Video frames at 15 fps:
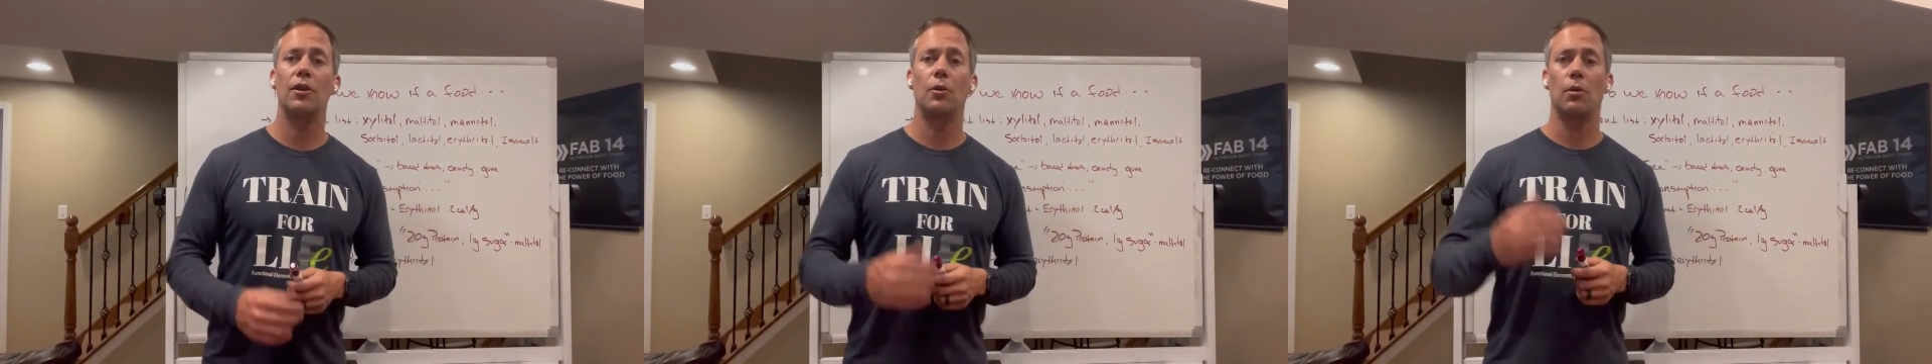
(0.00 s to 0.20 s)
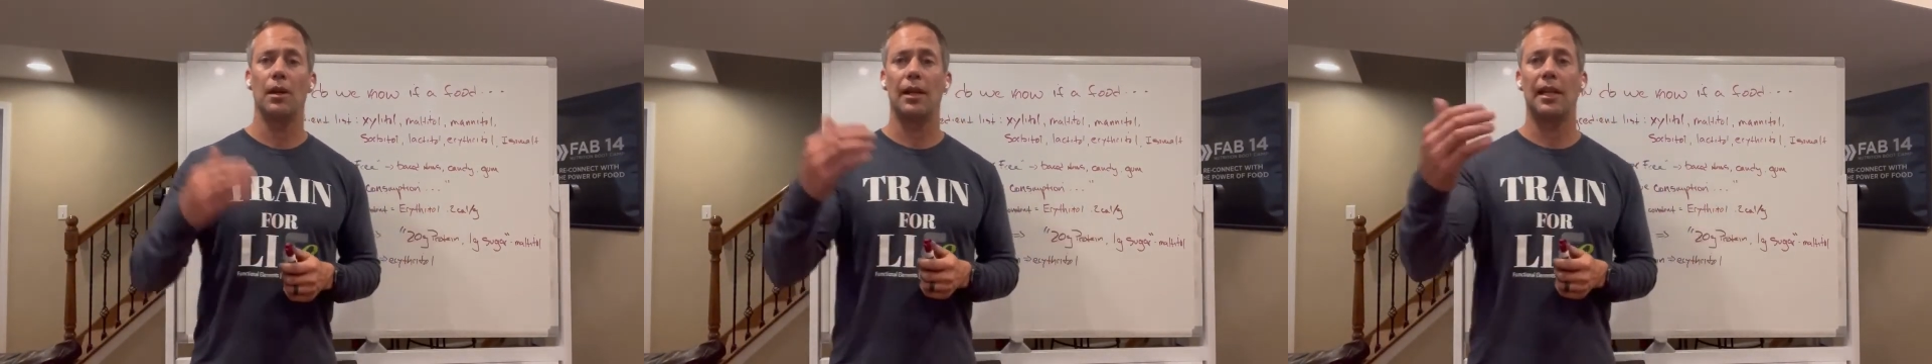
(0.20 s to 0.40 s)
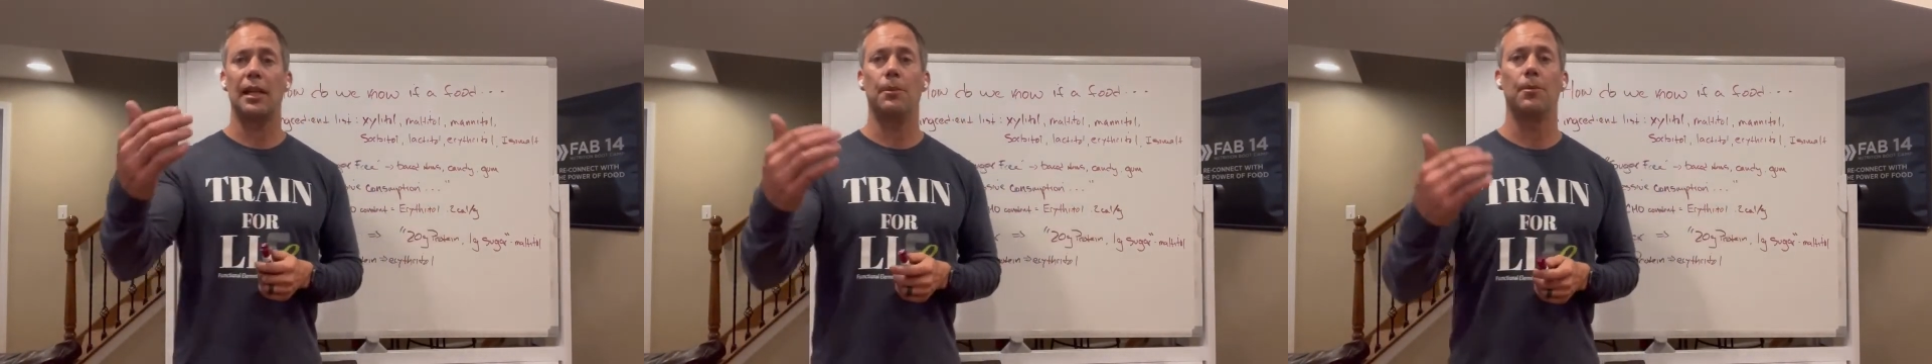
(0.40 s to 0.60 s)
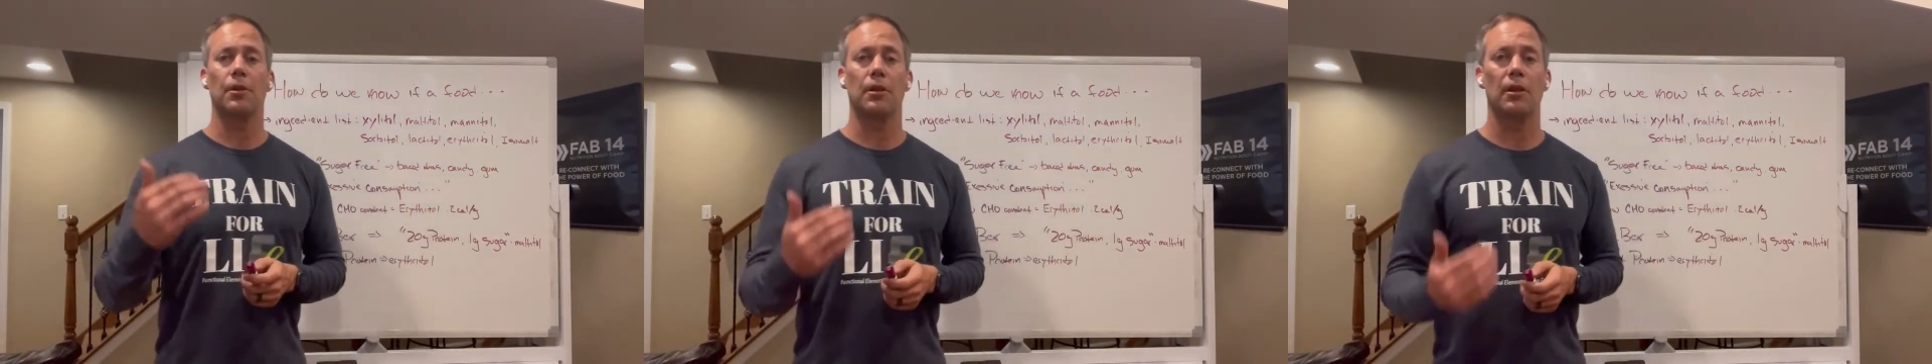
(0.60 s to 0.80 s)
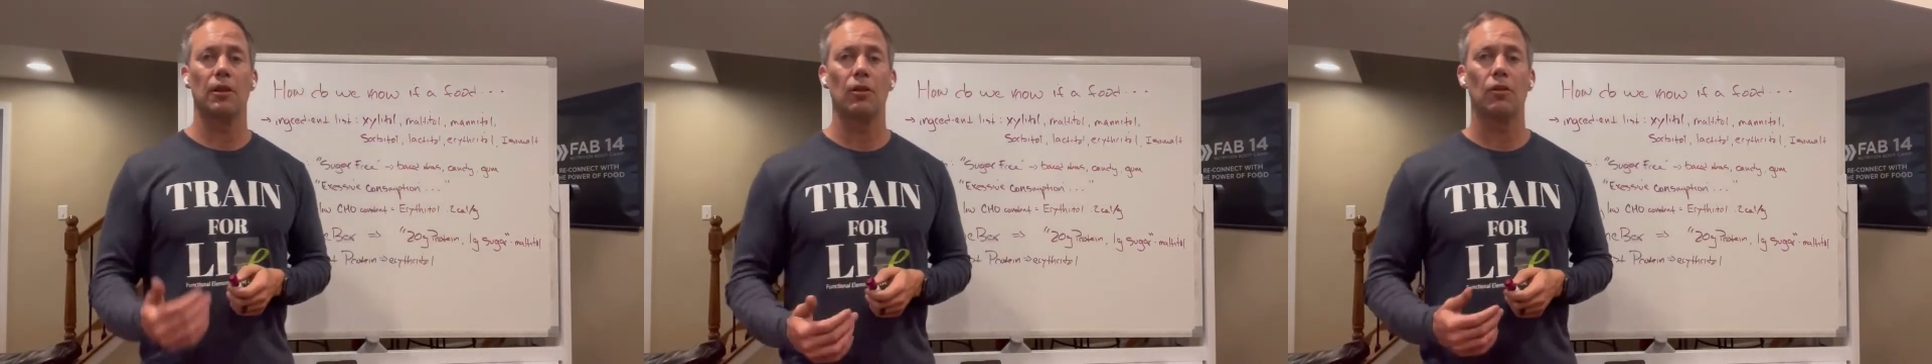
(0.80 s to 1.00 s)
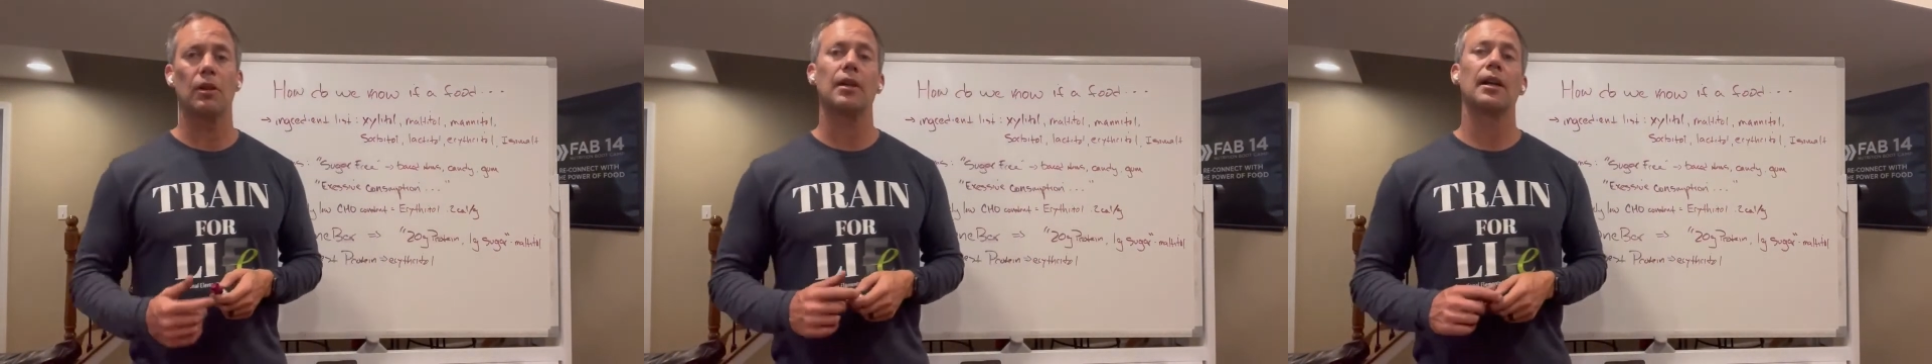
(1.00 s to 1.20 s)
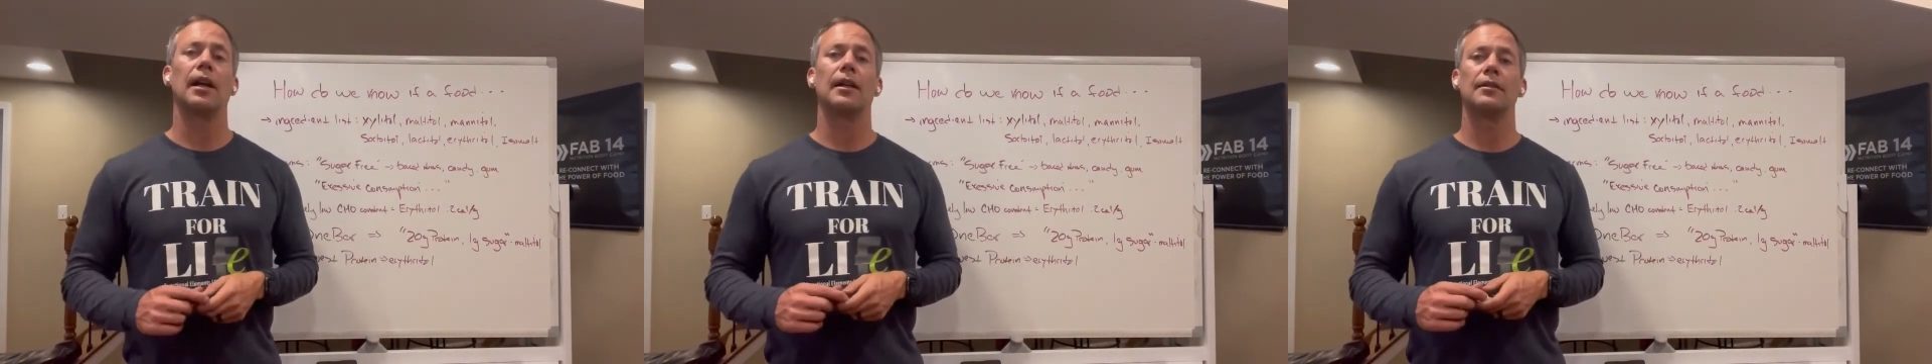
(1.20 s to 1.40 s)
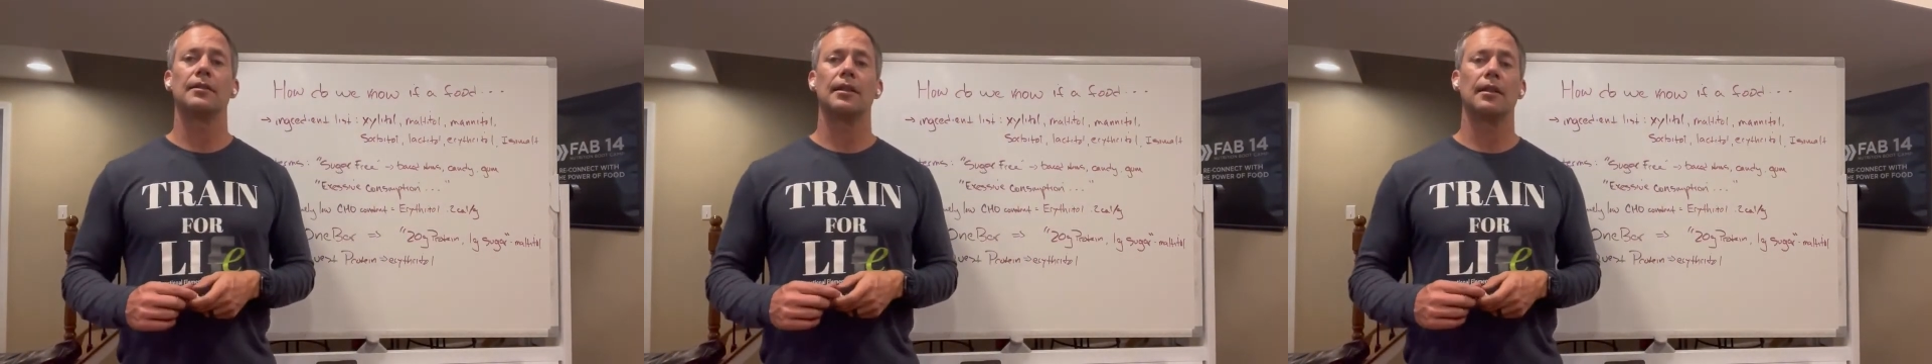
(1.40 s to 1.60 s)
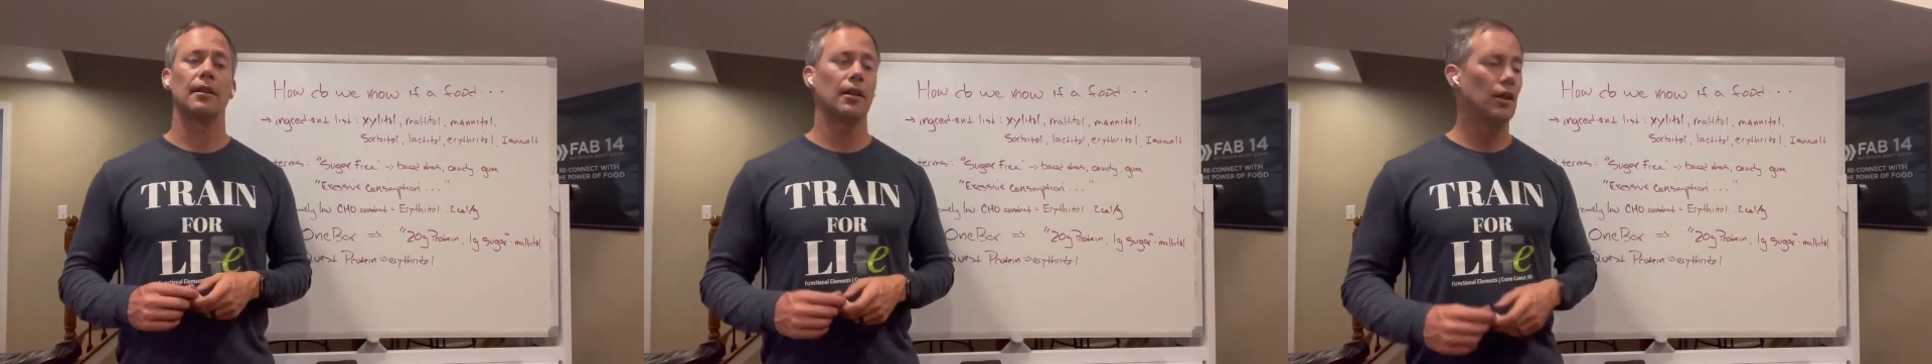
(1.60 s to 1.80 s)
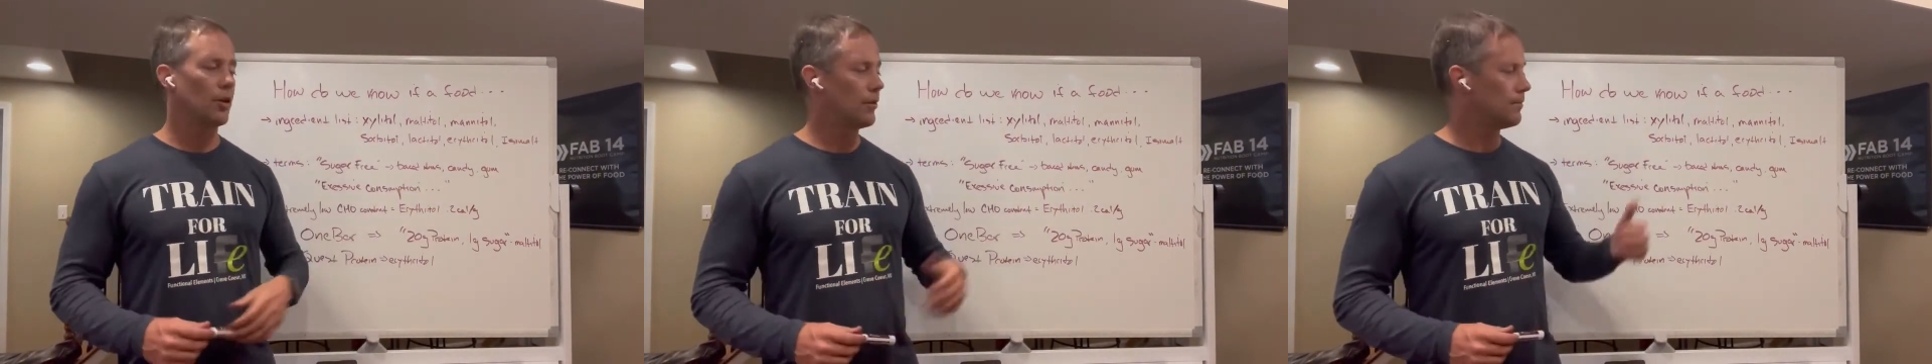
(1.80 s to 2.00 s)
you want to keep your caloric content
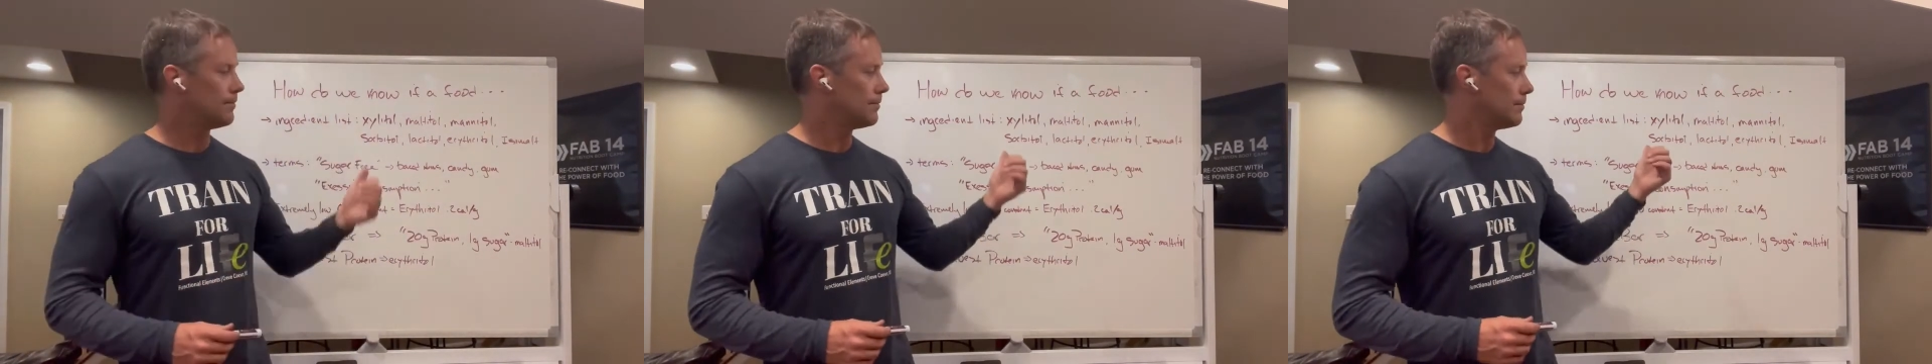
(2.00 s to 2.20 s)
low,